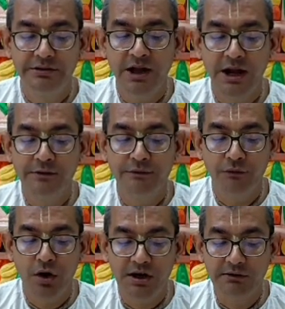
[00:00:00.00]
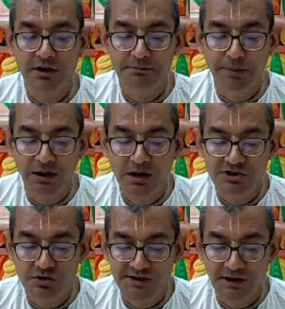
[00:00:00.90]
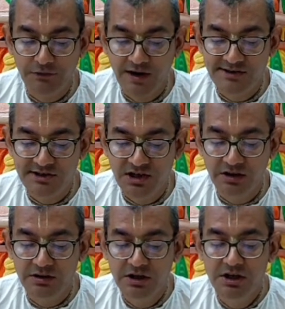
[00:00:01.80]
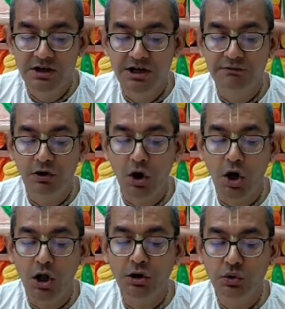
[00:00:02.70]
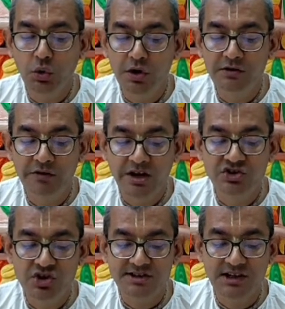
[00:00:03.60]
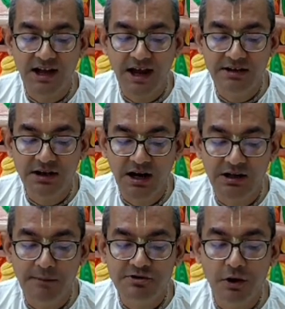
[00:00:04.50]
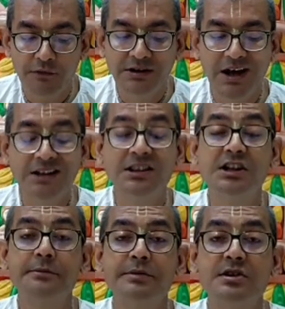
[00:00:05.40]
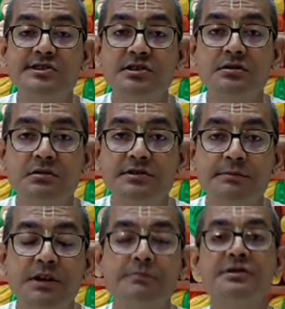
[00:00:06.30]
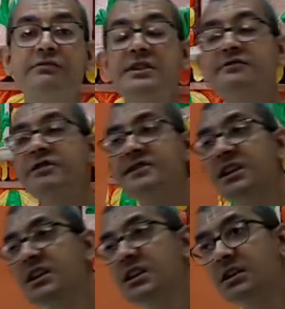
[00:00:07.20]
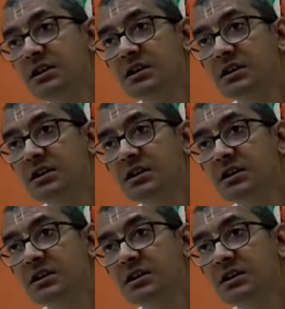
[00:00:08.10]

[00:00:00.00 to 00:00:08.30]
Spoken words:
then whatever penance or sacrifice is done, it will all go in vain, just like the attempts of an unlucky person. Sometimes we see